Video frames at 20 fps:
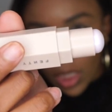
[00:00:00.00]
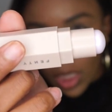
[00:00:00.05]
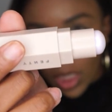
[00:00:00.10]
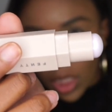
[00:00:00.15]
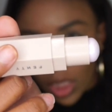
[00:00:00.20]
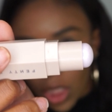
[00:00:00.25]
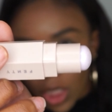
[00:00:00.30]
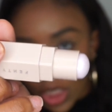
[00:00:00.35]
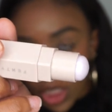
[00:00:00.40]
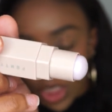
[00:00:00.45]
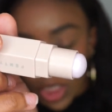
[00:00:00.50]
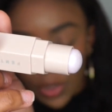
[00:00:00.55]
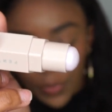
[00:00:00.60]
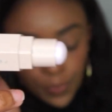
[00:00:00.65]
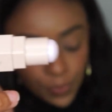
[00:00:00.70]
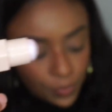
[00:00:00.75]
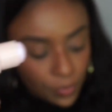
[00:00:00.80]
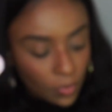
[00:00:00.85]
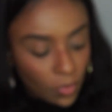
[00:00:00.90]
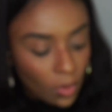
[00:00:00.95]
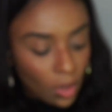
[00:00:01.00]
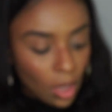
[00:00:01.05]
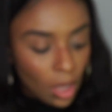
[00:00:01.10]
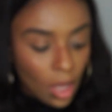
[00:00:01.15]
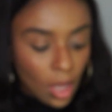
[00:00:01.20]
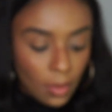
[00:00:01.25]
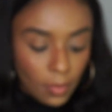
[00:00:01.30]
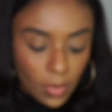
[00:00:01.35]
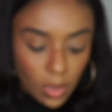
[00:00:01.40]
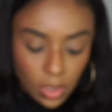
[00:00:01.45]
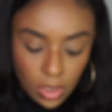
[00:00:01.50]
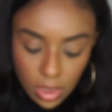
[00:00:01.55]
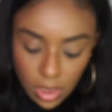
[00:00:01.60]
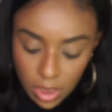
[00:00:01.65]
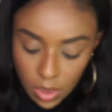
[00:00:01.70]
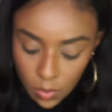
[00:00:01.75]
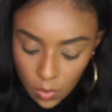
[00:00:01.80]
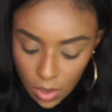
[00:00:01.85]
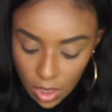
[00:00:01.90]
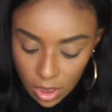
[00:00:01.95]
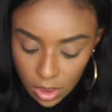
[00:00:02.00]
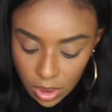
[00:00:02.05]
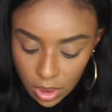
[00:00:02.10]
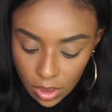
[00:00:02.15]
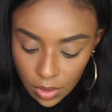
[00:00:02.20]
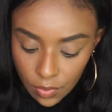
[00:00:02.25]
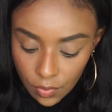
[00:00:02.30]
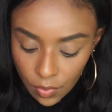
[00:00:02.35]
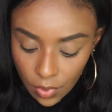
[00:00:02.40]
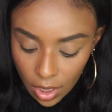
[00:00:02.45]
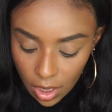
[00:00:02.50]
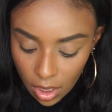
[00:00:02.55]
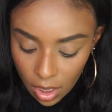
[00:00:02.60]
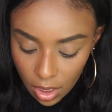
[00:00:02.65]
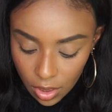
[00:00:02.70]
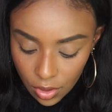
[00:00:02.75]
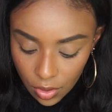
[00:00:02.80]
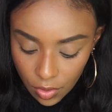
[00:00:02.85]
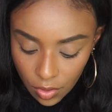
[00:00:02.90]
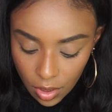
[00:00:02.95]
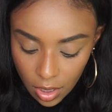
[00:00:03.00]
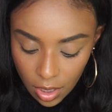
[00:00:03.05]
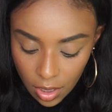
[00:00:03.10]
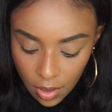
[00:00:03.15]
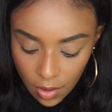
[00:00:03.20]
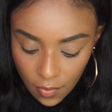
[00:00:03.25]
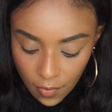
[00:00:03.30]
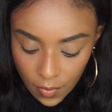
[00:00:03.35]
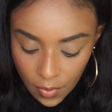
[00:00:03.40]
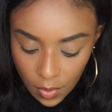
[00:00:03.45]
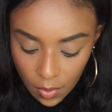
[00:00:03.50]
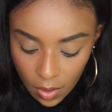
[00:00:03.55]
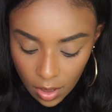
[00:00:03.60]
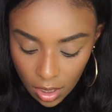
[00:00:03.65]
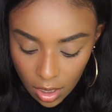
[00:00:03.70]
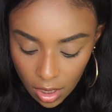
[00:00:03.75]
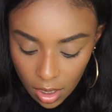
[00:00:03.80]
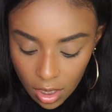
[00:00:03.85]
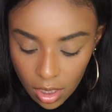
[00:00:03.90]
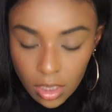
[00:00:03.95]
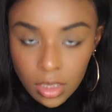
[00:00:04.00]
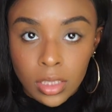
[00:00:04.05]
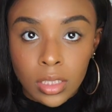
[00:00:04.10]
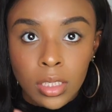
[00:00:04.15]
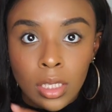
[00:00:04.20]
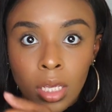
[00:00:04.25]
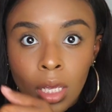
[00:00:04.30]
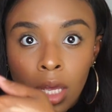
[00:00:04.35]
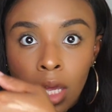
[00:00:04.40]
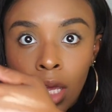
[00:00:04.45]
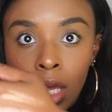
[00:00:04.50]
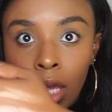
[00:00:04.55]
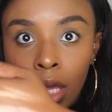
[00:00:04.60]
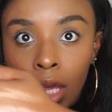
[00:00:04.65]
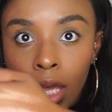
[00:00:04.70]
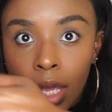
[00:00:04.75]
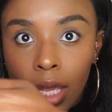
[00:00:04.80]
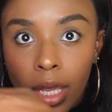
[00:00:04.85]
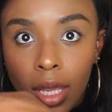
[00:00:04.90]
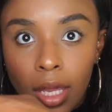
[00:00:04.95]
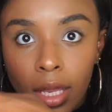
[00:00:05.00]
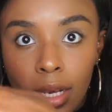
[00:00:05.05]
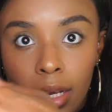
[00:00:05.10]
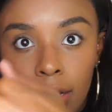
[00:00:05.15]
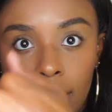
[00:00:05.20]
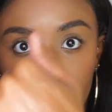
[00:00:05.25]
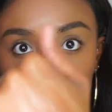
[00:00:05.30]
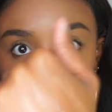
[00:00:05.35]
color. Gonna swatch it right under here for you guys. It